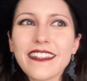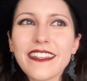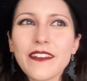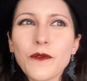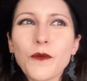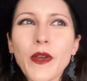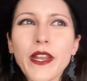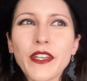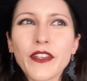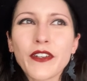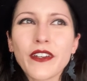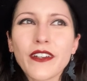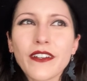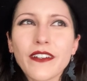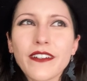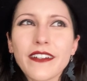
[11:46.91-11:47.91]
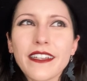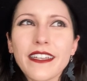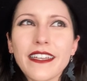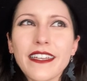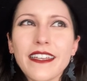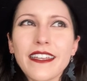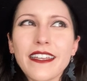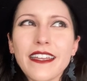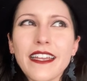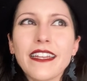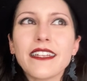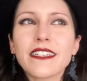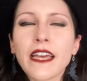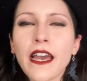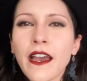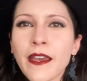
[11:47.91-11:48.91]
when you're in a
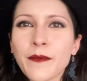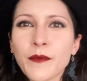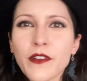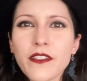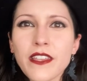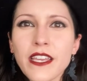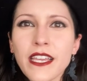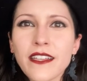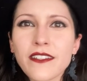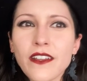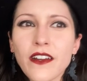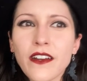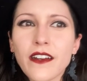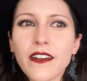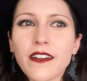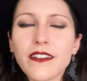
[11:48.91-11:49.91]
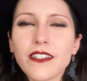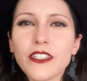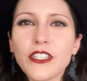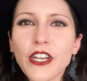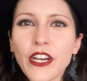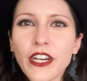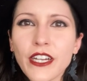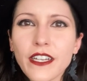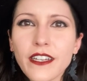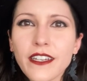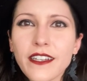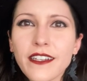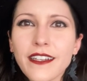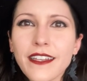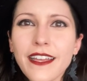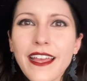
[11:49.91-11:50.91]
time where things are
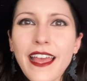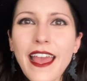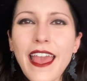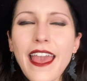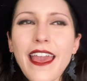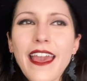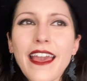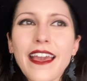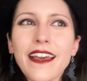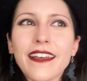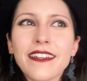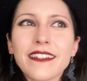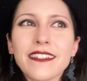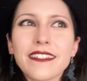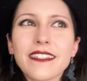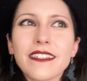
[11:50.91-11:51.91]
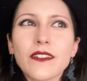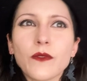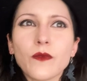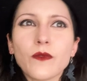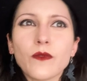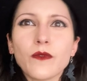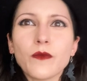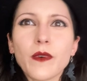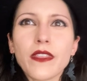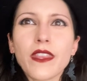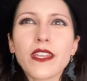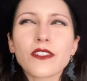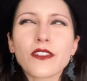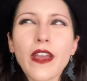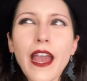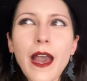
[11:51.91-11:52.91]
dark and when
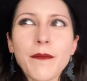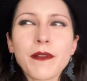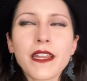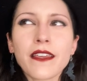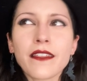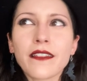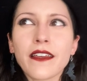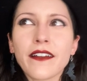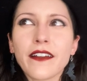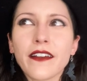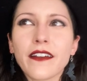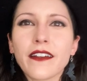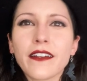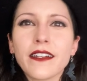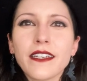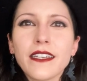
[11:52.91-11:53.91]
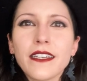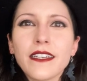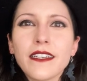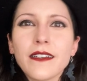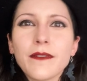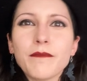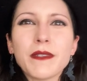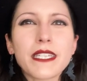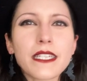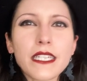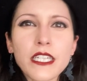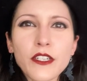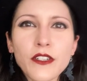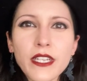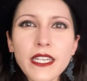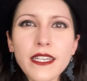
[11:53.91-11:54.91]
things are happening that are
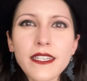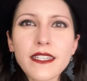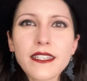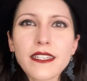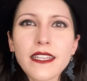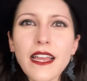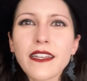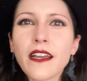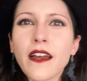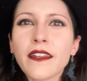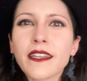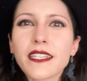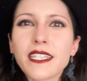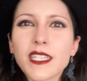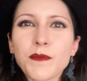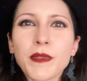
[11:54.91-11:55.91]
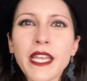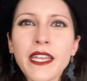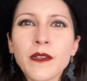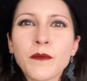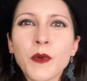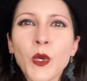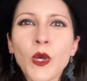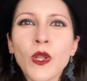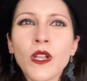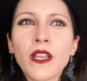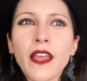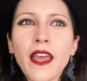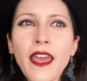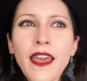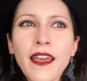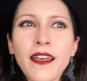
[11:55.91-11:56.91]
mysterious and unexplainable
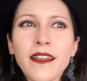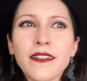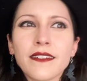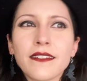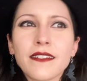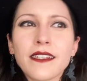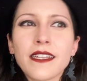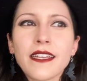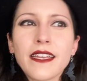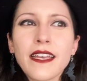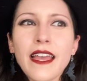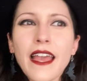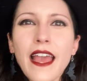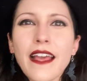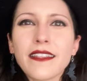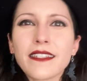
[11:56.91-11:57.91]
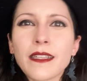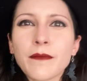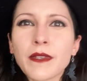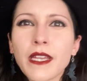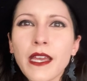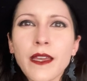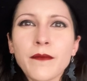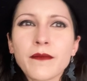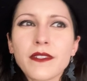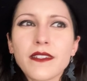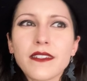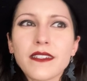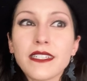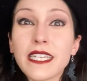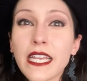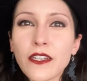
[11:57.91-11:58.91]
and sometimes
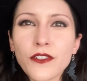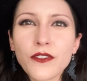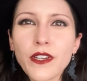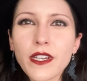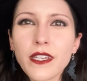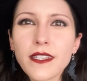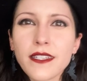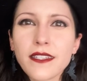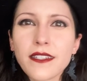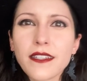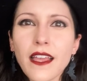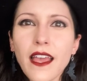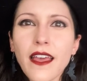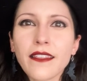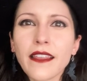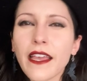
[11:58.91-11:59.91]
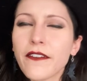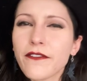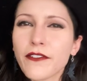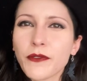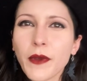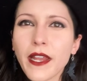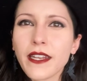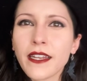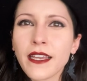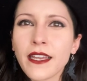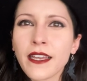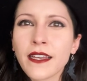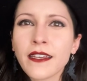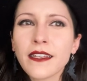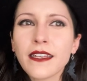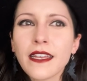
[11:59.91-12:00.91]
dangerous and
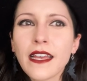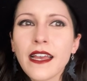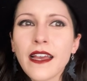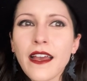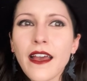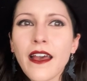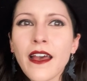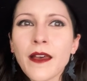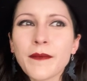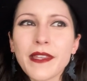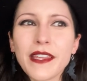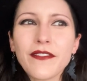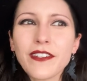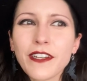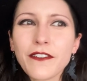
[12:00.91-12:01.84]
life-threatening, even